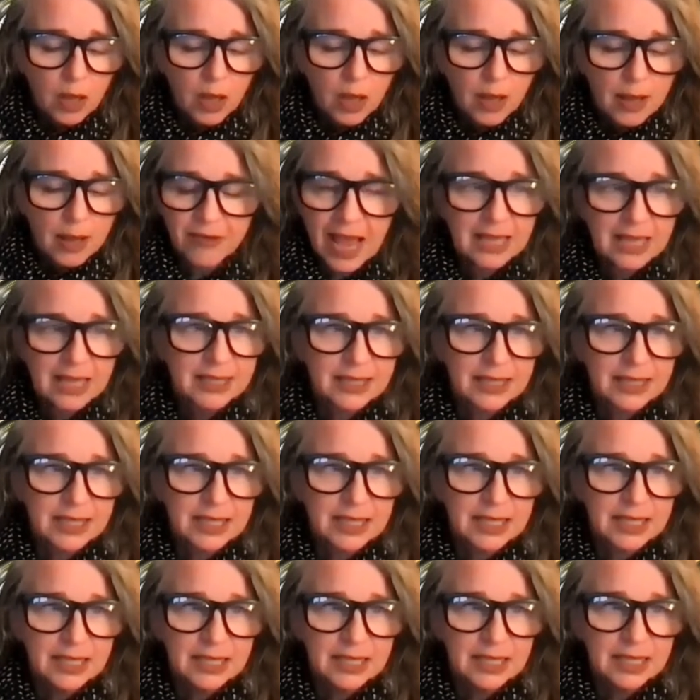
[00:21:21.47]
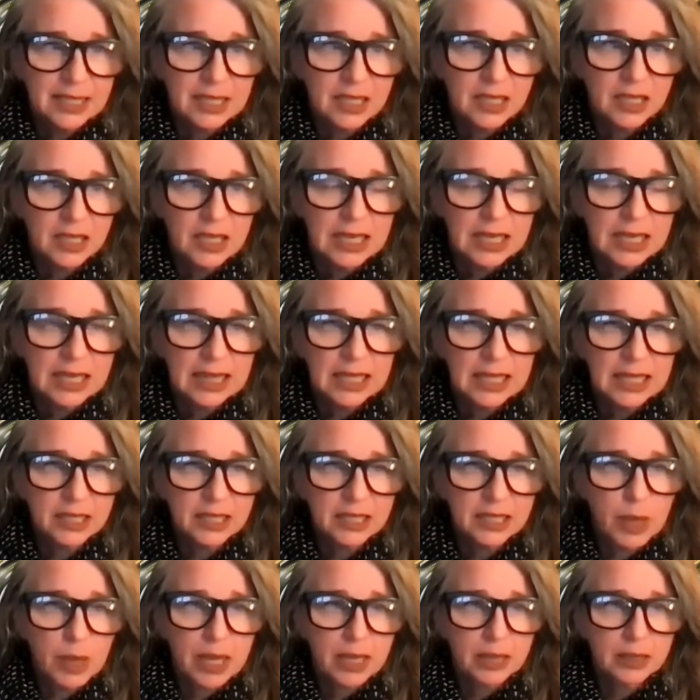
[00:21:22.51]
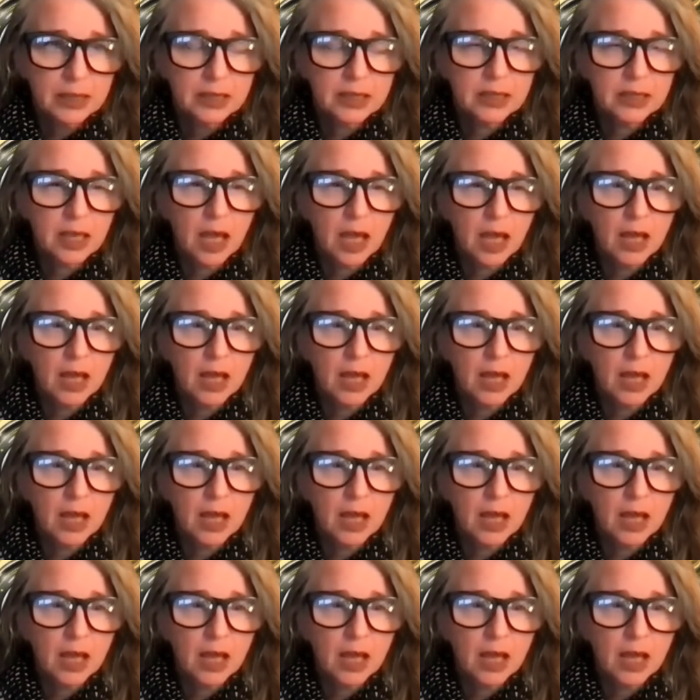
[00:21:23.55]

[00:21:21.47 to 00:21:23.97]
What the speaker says: fast and easy in this space.